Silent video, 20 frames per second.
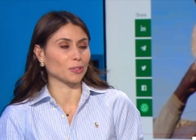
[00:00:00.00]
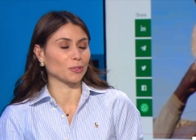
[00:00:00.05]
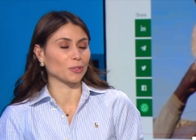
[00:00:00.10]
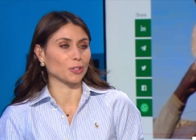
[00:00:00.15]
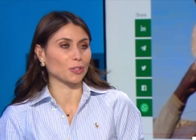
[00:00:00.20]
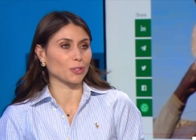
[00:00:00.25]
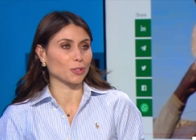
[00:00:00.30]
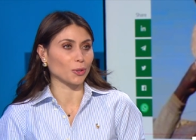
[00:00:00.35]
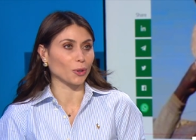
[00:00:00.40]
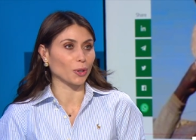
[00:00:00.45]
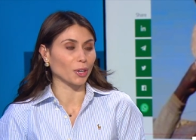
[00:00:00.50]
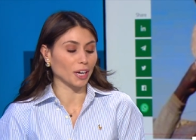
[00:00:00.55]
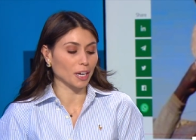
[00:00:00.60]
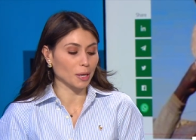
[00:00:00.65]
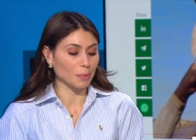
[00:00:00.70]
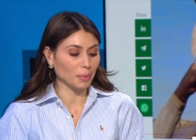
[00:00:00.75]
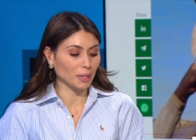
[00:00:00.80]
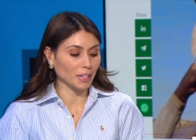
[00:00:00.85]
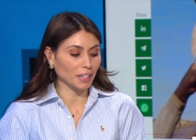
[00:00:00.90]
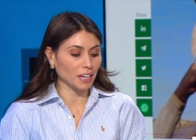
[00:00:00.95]
to the story.
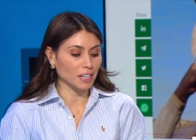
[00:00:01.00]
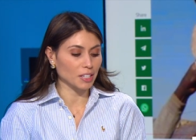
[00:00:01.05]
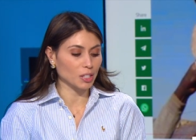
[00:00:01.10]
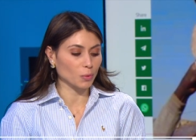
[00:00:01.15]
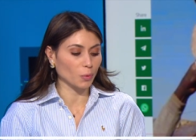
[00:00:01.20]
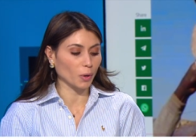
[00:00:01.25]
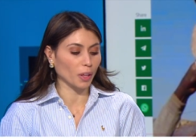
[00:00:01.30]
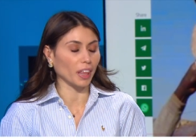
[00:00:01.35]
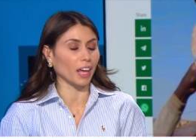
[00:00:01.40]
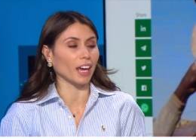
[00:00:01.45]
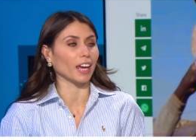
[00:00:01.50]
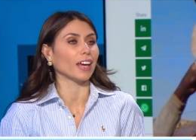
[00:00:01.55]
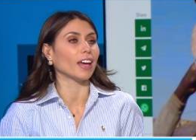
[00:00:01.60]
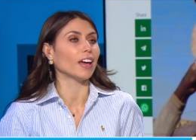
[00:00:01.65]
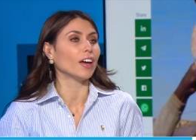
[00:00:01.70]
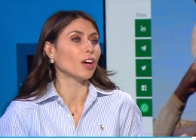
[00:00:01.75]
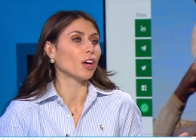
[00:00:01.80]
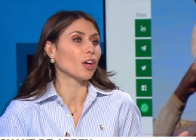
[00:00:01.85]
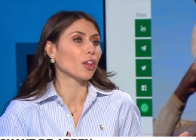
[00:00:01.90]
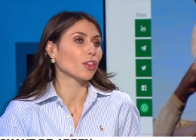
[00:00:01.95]
It begins with a
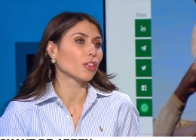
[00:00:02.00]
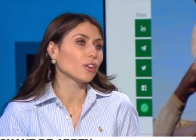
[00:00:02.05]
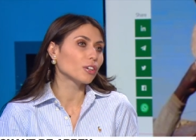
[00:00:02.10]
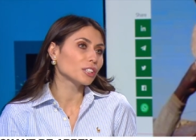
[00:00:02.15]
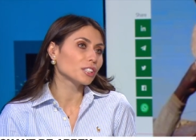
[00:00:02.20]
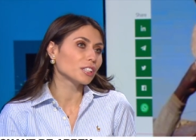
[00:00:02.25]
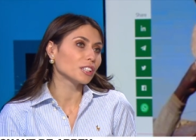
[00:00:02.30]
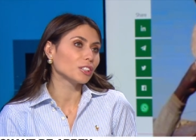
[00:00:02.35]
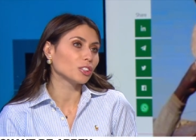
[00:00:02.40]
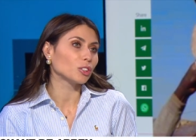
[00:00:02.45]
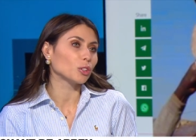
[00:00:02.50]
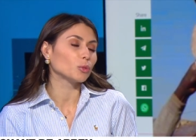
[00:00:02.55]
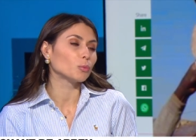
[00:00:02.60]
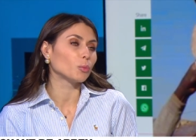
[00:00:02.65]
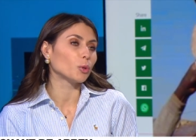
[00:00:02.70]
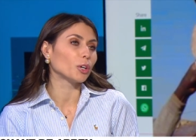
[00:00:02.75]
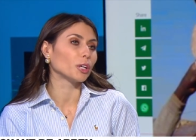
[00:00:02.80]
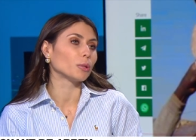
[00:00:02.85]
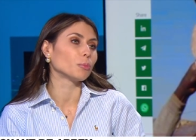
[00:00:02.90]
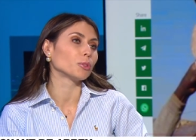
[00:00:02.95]
13 year
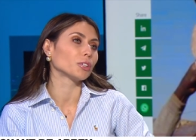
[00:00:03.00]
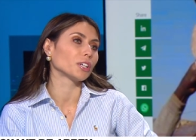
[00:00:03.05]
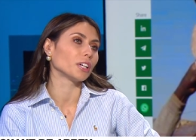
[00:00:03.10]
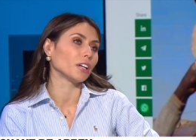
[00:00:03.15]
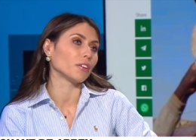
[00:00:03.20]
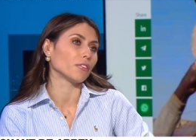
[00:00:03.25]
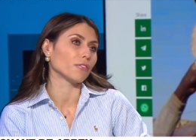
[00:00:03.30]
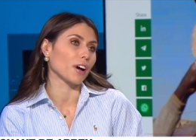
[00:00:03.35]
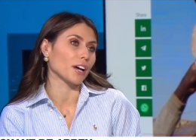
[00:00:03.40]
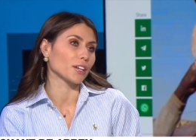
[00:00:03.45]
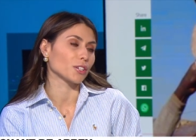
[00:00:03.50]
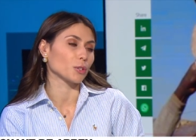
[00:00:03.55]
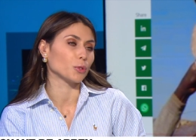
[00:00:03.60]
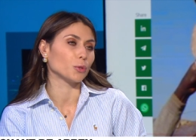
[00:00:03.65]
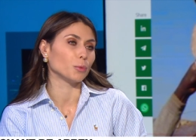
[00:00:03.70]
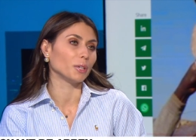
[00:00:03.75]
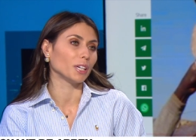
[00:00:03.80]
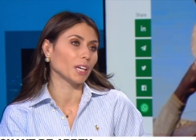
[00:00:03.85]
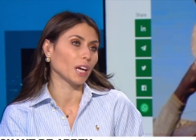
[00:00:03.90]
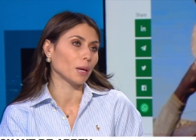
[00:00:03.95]
old boy in Burkina Faso
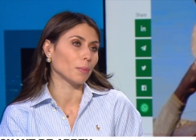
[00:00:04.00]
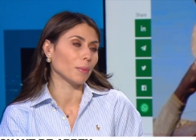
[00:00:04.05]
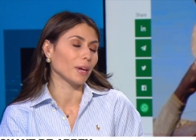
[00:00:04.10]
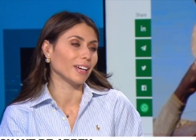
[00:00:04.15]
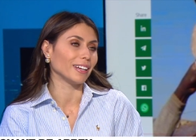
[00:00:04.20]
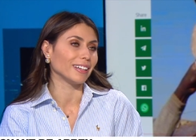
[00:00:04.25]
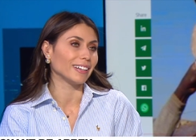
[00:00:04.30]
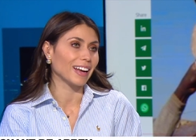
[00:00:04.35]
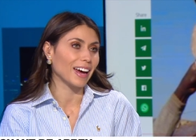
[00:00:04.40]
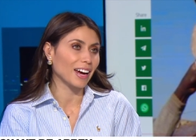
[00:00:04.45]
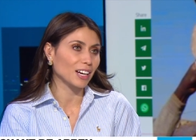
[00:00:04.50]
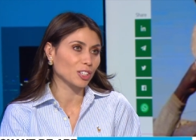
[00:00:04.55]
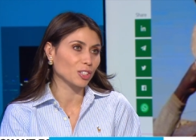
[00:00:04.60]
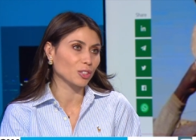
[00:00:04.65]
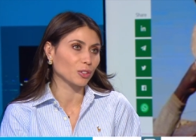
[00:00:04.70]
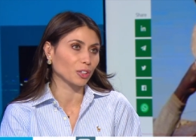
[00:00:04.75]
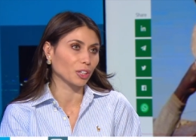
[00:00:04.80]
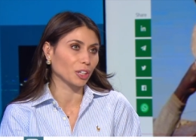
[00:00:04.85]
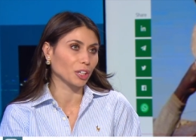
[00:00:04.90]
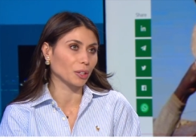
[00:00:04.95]
who became a
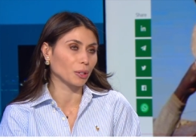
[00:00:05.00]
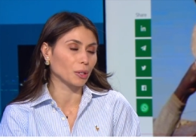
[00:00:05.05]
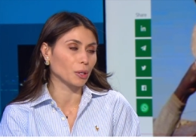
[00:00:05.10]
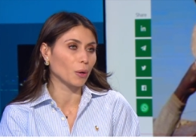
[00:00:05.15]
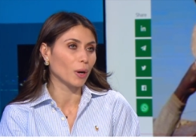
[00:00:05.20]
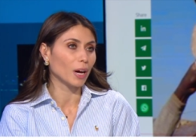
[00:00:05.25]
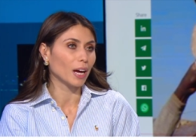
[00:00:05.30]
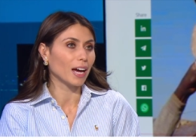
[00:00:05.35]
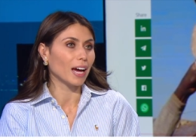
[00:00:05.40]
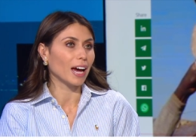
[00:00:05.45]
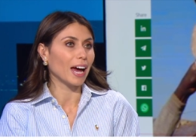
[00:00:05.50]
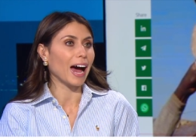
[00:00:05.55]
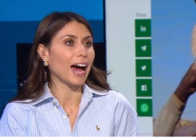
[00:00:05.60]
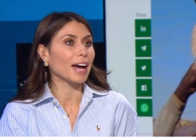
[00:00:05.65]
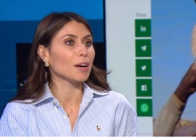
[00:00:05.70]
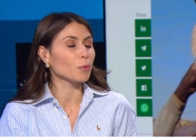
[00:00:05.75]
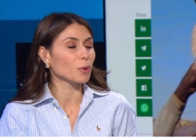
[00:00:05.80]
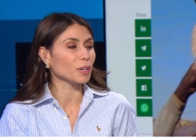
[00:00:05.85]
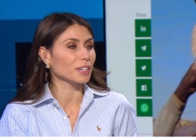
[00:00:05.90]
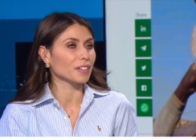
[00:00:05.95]
national hero.
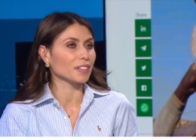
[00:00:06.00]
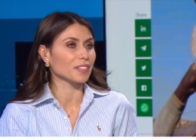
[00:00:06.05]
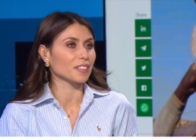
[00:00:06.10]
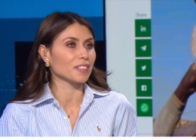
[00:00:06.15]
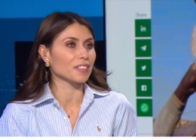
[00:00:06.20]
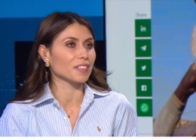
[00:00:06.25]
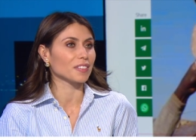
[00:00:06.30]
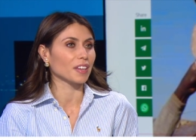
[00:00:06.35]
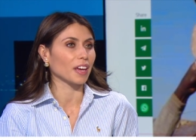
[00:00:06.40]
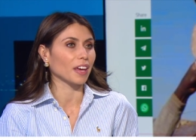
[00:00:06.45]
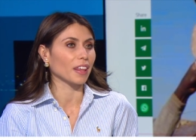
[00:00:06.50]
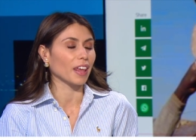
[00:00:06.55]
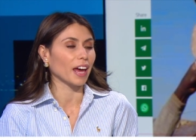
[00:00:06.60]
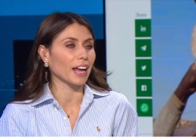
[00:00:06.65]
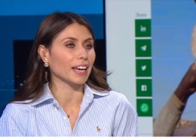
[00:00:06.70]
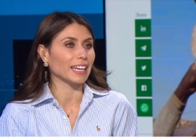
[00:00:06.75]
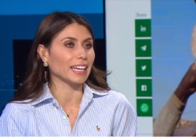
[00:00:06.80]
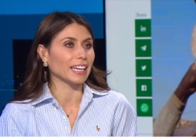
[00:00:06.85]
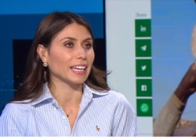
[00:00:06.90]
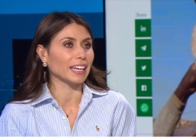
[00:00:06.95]
Eyewitnesses say
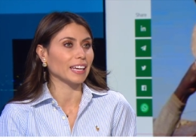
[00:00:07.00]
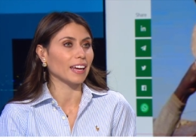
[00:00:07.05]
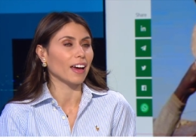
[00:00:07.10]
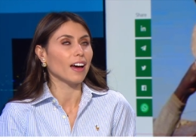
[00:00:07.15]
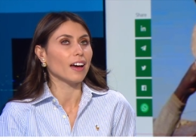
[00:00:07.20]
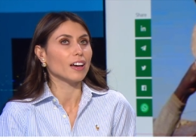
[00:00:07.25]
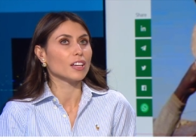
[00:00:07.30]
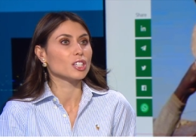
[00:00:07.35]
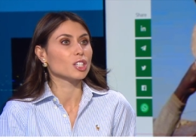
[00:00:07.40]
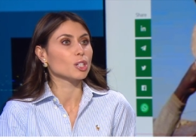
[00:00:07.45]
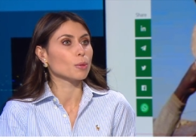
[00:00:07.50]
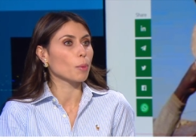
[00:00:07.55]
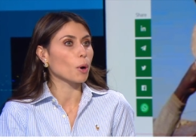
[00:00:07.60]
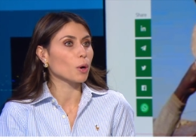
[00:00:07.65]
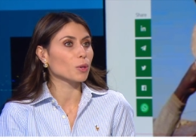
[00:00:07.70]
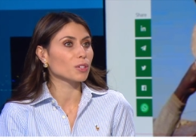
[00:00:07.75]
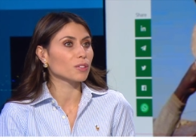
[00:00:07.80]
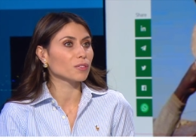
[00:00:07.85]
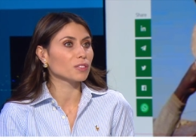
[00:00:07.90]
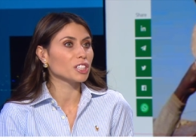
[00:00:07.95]
that he
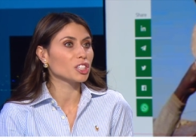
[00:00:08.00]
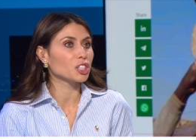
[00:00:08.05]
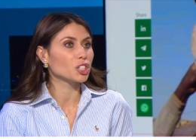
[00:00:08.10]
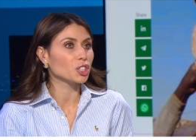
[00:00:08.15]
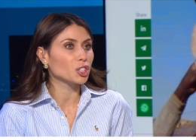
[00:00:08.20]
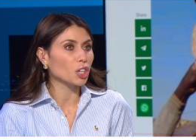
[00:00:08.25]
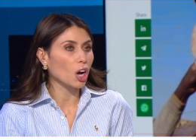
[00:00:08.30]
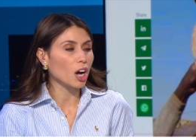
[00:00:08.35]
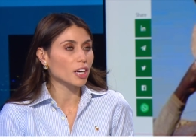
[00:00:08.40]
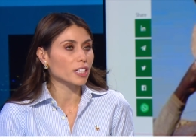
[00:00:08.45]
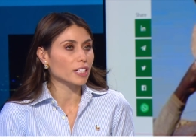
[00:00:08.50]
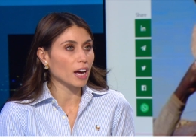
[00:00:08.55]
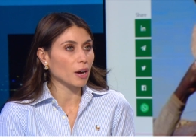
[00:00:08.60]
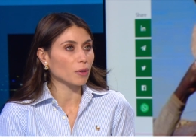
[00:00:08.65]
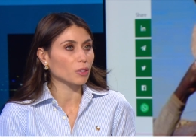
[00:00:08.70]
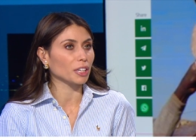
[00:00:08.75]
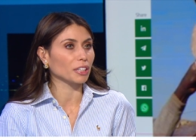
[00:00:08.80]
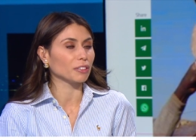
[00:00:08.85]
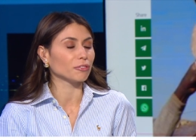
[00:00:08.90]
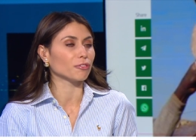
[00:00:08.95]
supposedly shot
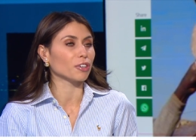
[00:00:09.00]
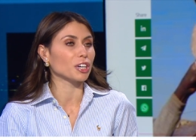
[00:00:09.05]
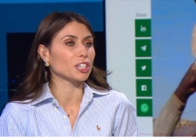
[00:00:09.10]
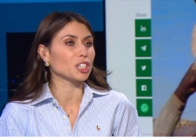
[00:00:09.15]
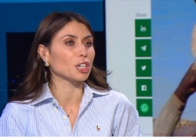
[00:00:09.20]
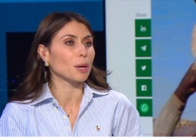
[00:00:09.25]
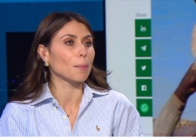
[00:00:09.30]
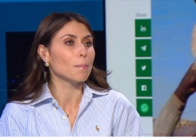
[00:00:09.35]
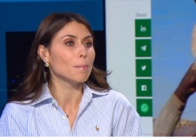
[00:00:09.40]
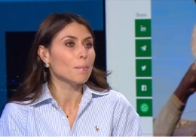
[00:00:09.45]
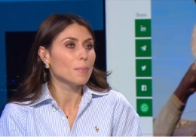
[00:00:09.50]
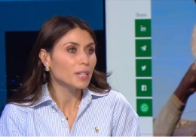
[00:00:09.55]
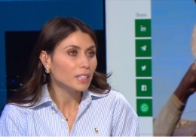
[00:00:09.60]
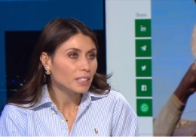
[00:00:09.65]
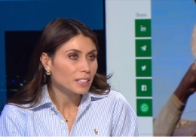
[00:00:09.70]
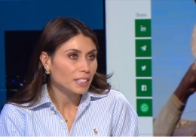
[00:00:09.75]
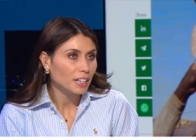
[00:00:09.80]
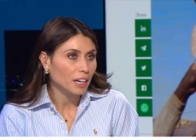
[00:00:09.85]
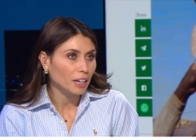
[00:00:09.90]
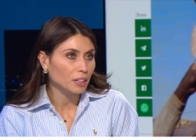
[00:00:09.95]
down a French
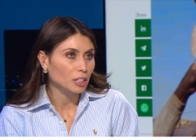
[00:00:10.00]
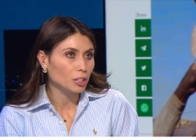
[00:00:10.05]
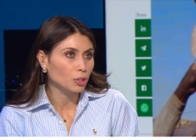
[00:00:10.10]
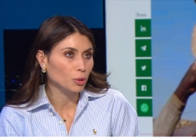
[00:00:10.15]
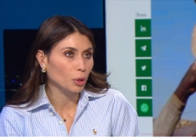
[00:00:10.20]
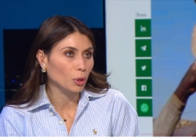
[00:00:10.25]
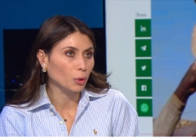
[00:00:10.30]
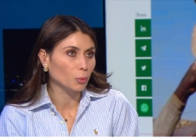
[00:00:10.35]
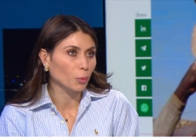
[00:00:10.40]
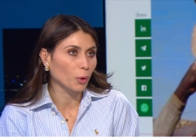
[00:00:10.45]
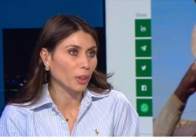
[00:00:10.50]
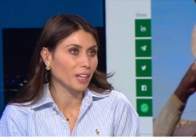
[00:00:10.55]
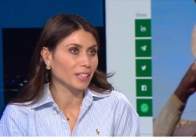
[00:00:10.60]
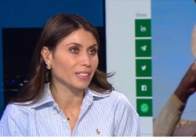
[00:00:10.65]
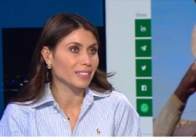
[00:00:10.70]
military drone with a